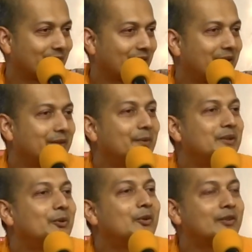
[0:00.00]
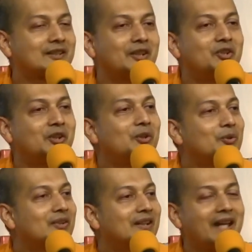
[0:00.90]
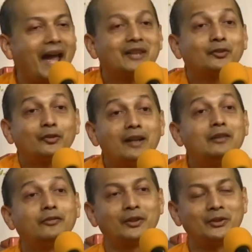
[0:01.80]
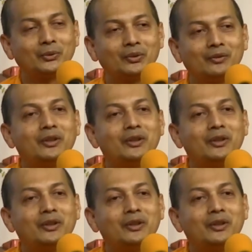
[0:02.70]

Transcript: The universe continues as fun for you